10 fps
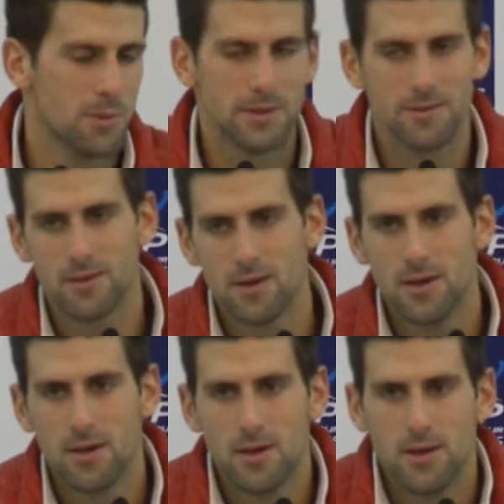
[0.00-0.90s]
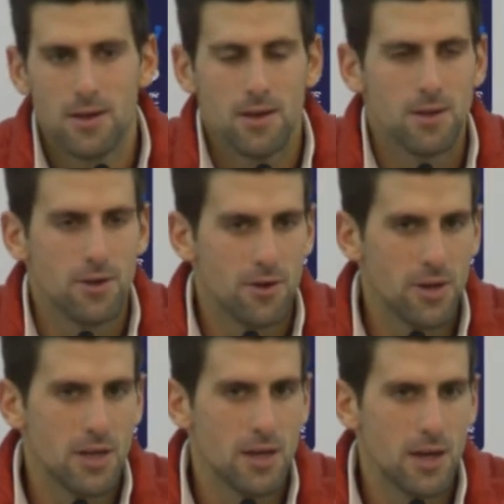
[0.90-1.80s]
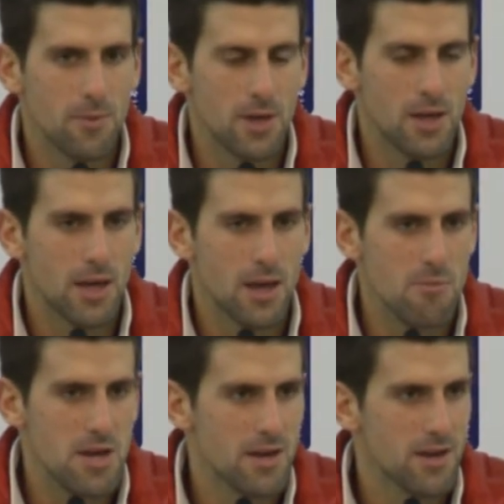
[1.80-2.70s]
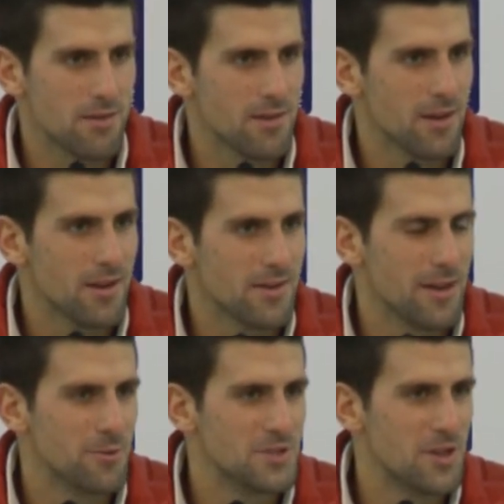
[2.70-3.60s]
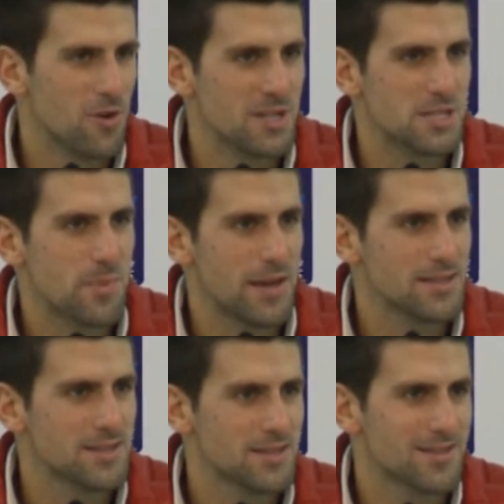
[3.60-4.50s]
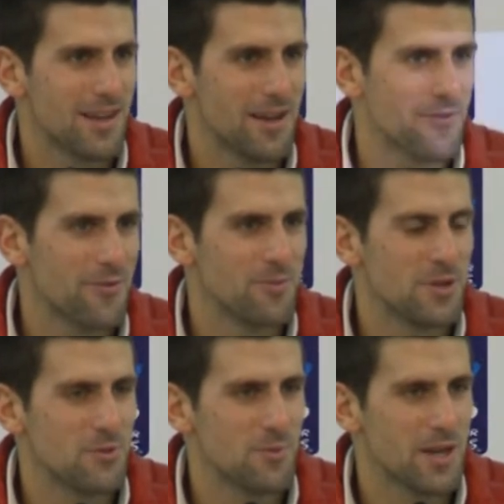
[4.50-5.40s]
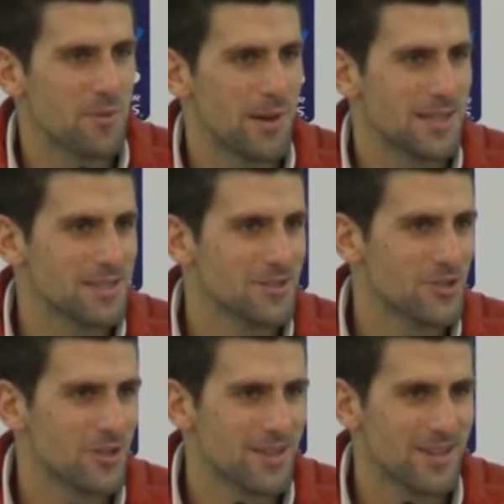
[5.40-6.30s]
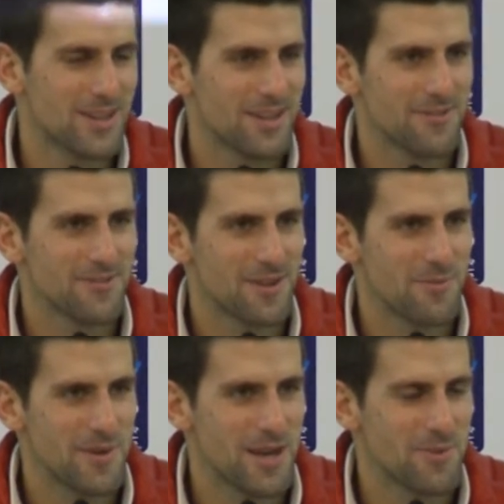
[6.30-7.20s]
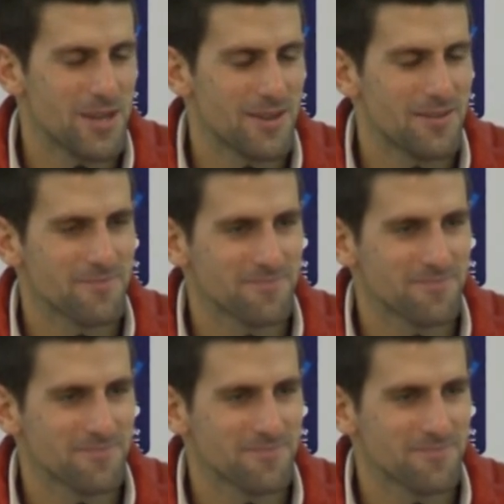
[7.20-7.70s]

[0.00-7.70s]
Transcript: But you know, he came in, and that was the only space left for me to make a passing shot, and I made it.